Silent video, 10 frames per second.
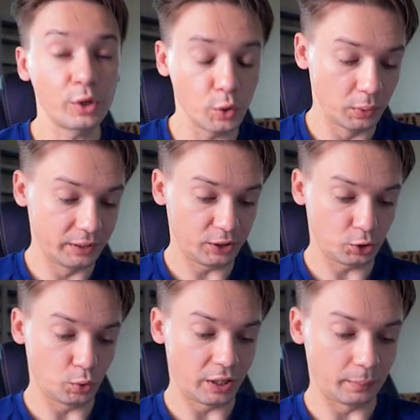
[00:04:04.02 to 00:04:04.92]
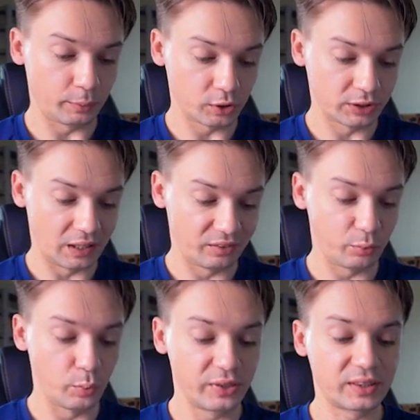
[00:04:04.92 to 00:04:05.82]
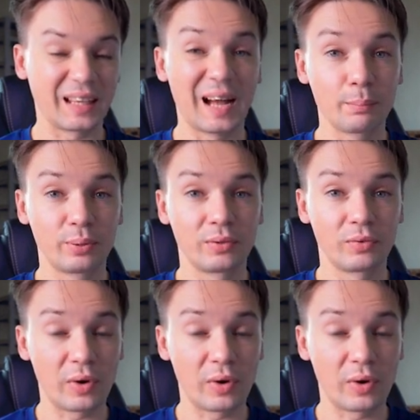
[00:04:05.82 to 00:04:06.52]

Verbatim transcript: Or you will need to help yourself with thumb,